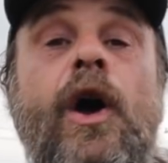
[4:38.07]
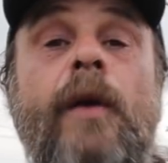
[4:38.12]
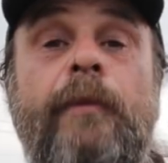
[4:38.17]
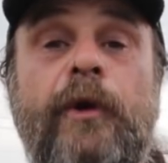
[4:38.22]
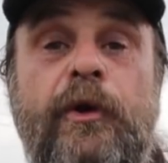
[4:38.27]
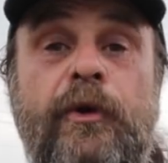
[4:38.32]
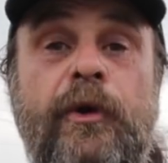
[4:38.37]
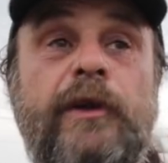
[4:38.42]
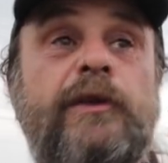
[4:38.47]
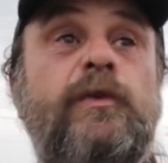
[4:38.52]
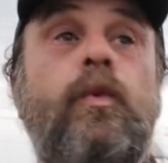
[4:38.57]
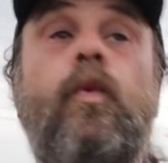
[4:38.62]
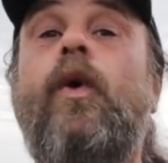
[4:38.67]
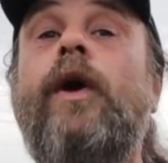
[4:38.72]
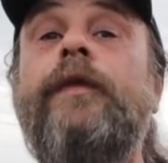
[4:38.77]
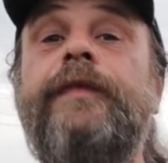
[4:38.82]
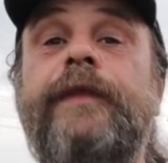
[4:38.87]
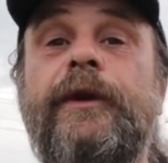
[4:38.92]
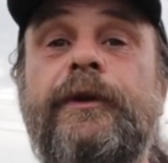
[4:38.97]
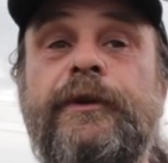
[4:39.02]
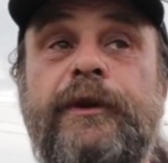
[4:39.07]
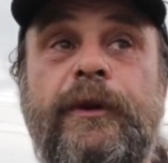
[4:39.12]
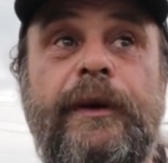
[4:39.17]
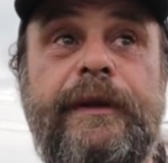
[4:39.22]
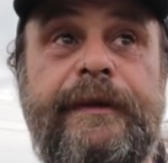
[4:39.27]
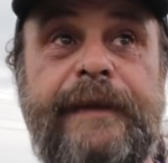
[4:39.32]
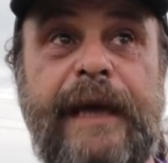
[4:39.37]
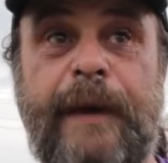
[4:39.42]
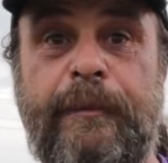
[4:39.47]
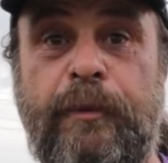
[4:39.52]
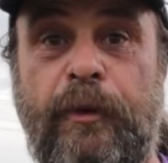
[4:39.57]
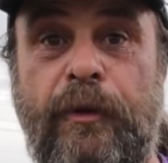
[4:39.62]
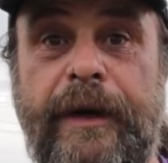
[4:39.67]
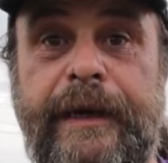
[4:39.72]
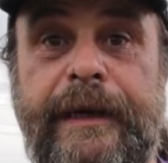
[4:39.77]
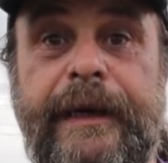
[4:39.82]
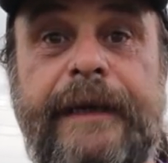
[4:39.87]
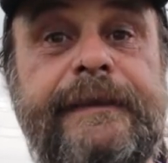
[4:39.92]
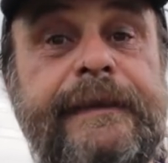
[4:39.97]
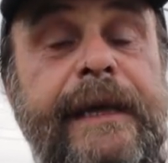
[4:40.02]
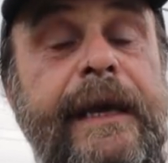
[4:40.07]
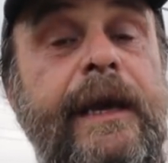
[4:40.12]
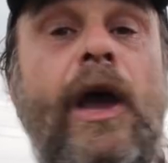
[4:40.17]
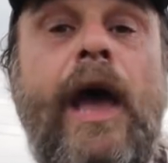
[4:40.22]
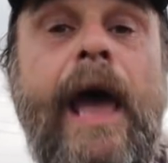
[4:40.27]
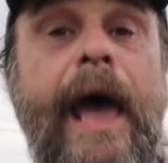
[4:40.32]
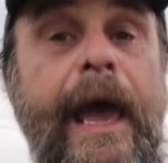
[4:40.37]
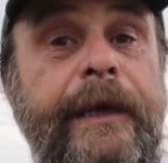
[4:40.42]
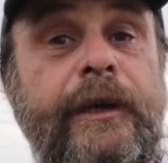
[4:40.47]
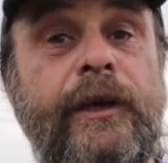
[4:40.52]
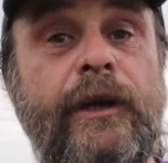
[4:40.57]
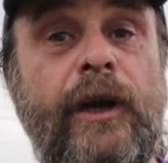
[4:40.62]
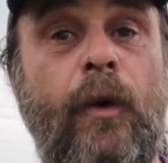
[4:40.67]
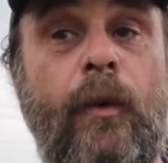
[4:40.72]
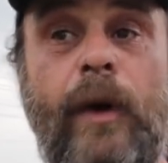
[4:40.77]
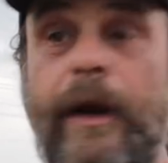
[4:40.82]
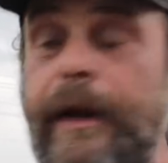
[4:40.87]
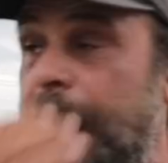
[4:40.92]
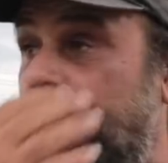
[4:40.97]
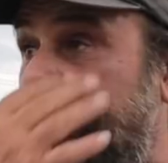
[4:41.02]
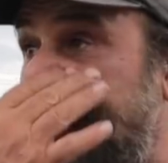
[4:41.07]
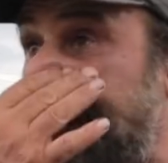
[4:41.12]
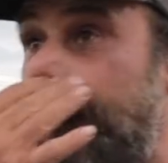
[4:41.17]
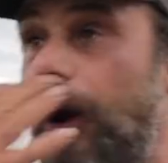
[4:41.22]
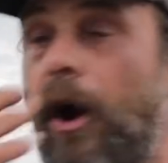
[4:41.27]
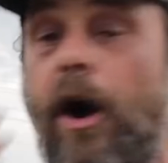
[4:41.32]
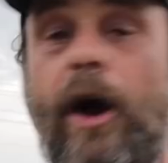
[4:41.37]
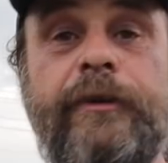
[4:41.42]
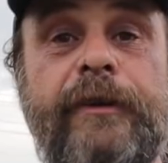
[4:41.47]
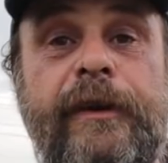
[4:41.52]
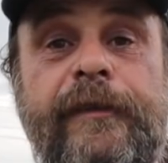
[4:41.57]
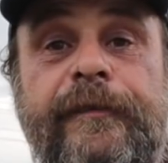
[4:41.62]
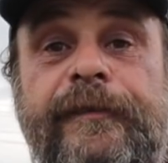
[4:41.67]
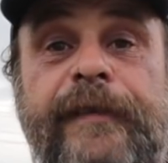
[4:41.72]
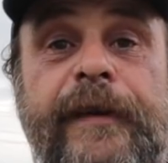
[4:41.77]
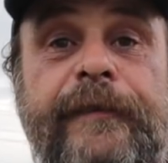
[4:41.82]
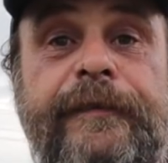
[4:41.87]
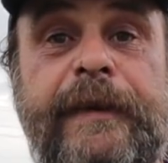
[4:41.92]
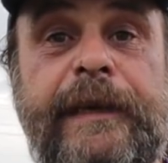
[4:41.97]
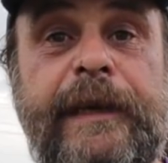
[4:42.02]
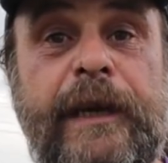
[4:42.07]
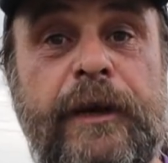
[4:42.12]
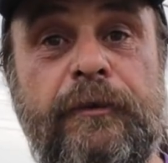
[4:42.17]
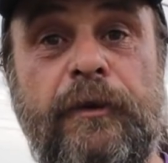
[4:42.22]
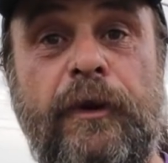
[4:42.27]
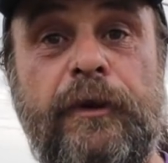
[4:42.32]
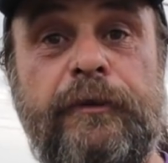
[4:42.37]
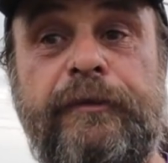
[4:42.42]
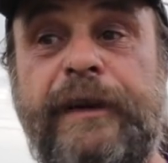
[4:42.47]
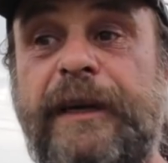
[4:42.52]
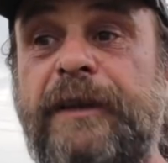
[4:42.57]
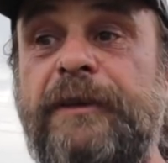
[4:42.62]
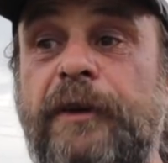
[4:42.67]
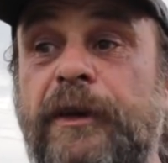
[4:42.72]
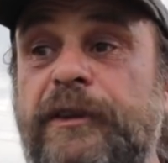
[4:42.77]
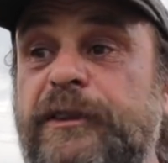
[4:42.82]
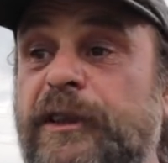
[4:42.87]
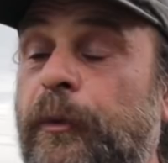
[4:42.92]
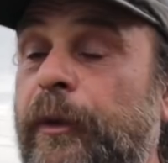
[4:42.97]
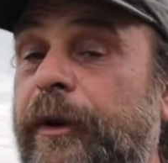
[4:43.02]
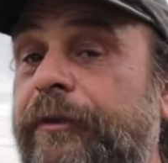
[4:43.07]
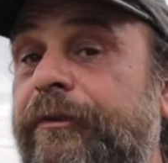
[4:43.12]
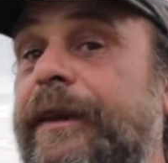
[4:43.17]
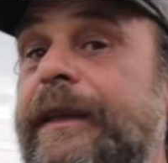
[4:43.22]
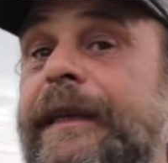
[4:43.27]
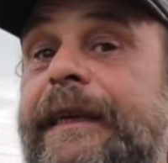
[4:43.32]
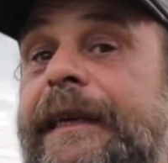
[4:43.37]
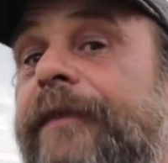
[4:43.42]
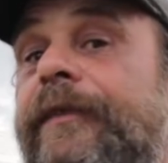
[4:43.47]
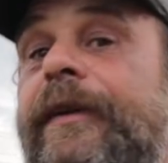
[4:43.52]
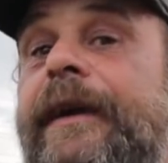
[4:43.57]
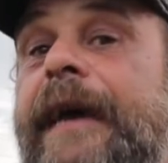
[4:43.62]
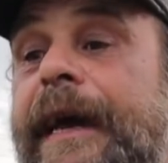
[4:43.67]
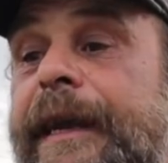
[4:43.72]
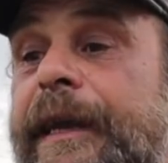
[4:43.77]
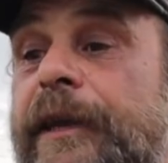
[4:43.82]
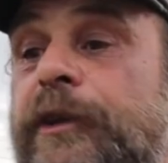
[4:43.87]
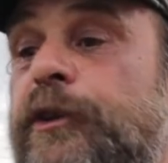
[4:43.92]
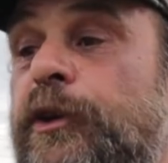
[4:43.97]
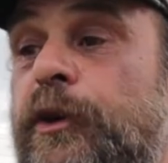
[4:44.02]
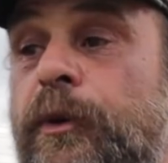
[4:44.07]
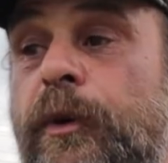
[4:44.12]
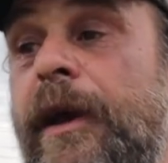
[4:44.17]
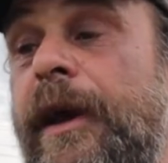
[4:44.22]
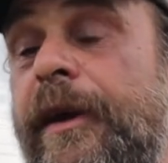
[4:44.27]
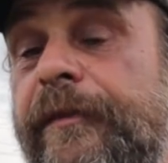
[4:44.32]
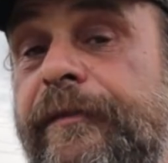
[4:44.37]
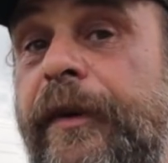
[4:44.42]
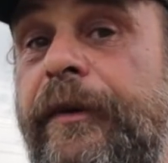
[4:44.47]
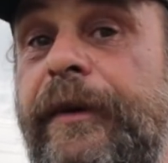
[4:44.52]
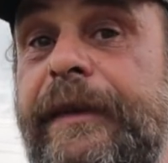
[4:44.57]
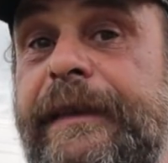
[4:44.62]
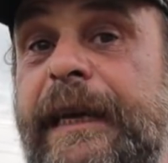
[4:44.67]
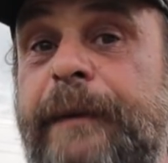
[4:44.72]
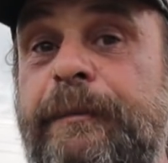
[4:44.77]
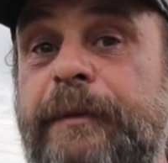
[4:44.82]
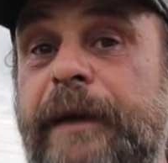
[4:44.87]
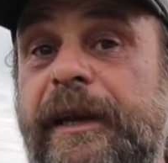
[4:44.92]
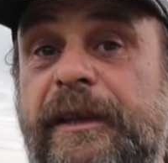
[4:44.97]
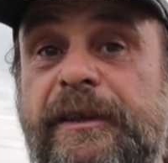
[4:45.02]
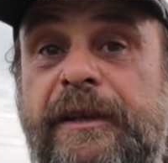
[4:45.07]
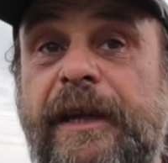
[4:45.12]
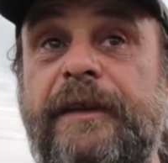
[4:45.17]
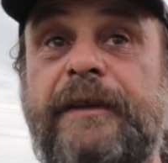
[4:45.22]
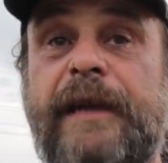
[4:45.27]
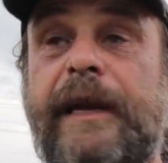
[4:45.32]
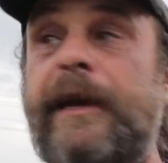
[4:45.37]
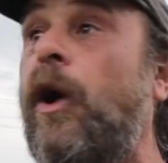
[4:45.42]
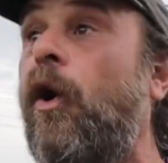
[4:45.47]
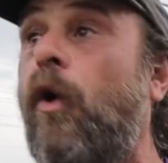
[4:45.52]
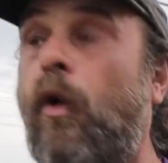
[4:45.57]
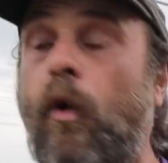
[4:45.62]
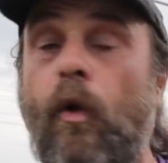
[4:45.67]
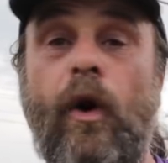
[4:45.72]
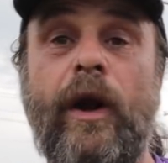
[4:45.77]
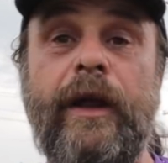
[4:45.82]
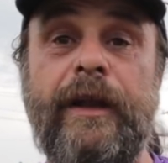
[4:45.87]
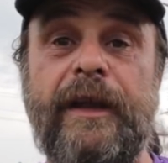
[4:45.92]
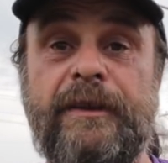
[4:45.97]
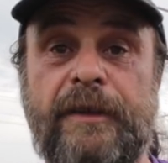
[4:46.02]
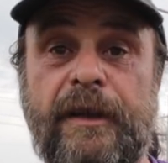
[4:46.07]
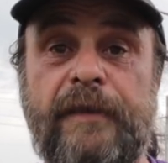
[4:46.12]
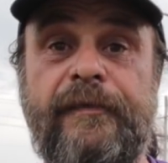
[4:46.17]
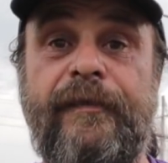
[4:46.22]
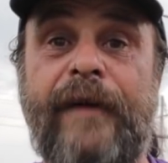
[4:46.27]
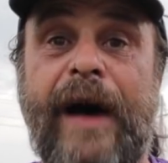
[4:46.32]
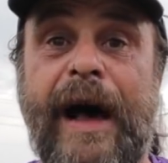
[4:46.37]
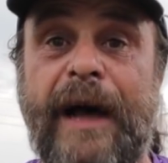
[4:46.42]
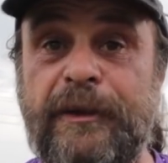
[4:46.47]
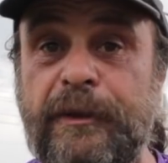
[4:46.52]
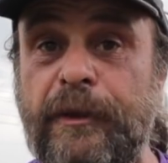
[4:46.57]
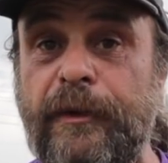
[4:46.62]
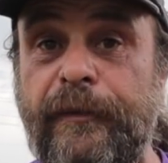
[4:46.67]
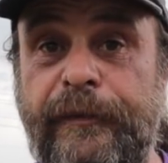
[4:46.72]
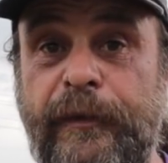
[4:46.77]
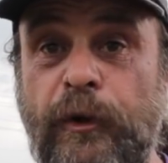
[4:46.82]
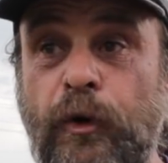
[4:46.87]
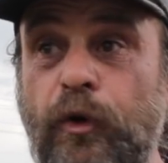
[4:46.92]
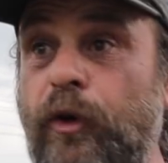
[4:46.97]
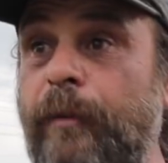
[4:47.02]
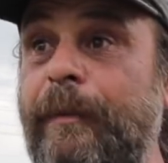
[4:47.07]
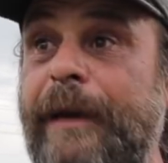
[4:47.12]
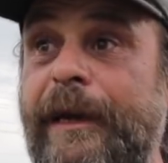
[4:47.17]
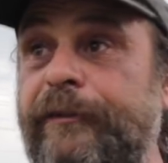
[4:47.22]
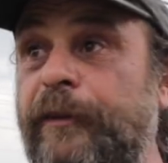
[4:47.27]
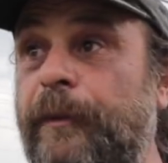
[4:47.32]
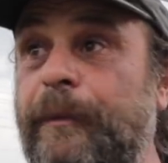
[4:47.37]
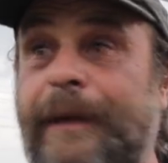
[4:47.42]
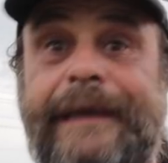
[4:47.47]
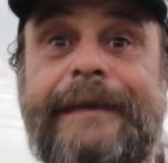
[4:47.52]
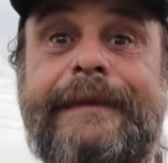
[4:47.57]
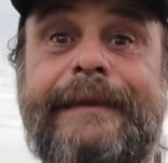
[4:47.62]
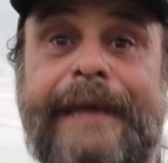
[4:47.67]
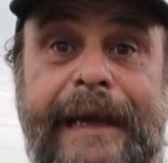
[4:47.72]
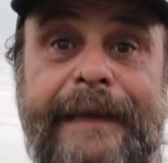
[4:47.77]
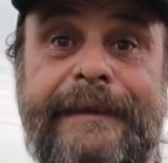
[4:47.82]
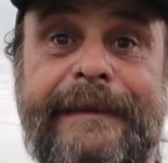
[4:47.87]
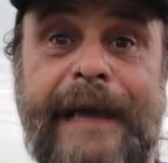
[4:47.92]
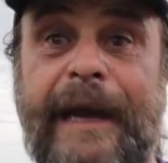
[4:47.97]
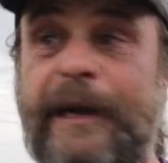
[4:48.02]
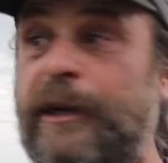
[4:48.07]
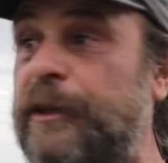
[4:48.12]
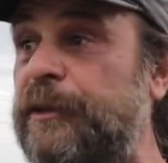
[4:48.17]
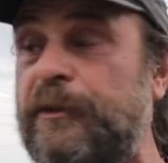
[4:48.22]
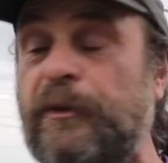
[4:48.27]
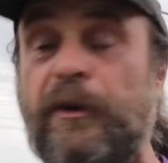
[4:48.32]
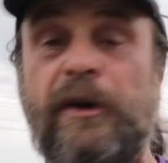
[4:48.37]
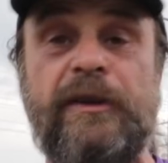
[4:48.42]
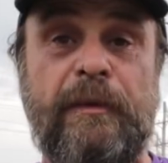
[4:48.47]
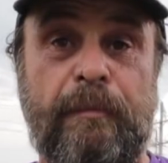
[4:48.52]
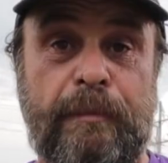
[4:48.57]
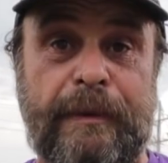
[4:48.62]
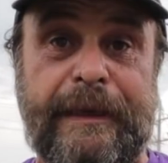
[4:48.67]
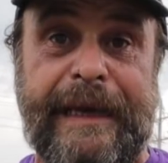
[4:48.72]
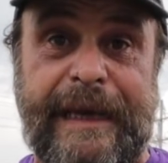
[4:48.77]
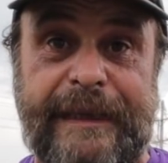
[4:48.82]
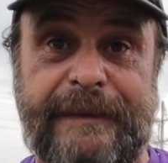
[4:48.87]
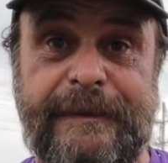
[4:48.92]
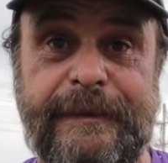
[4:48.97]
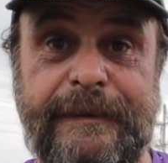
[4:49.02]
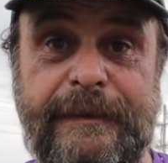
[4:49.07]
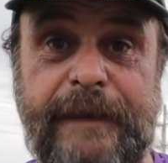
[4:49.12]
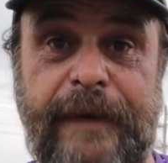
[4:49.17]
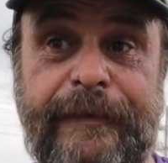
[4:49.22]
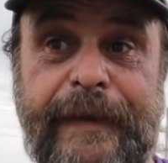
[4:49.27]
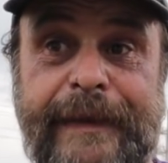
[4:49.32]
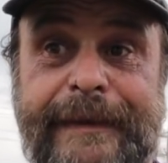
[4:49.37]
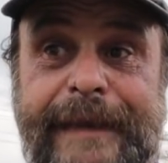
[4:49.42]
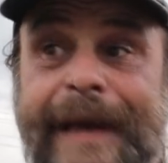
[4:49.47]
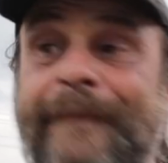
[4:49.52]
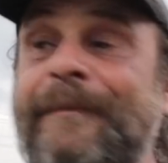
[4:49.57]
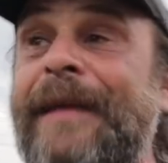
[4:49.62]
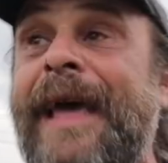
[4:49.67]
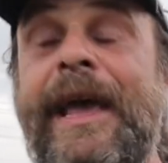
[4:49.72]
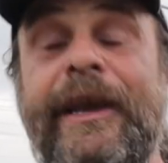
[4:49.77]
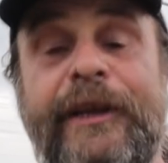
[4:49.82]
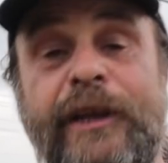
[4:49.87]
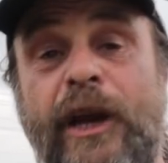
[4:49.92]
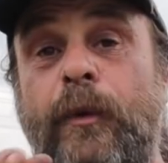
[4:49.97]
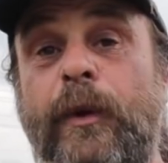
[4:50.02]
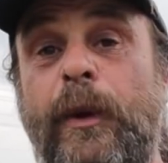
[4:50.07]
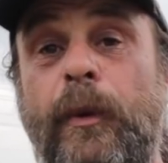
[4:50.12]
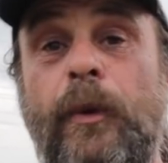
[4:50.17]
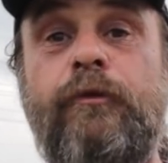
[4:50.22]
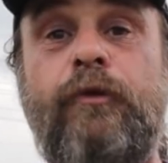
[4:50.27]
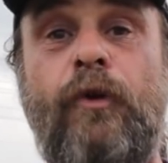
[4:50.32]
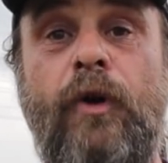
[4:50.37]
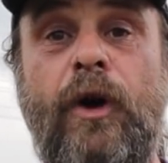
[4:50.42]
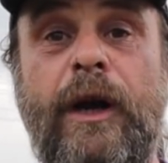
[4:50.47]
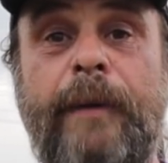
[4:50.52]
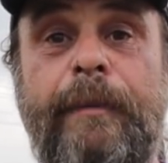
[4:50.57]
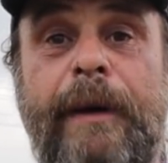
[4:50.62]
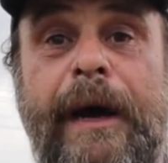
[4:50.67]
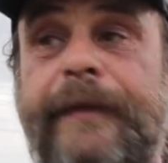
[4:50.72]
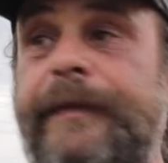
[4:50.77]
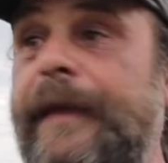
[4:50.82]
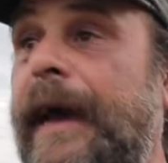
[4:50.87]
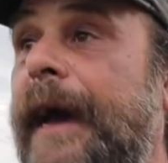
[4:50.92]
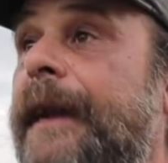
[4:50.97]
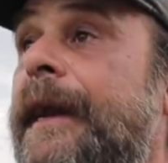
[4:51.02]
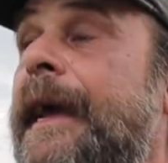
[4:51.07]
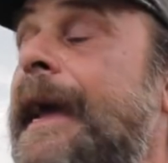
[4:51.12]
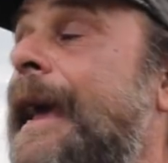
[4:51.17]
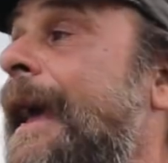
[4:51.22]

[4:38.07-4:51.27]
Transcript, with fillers: Because what they'll do at that point is say, hey, you know what? That 150-year-old research that we really never got into very deeply that says that oil is a fossil fuel made from like dead dinosaurs and plants and stuff like that. You know, we were wrong about that.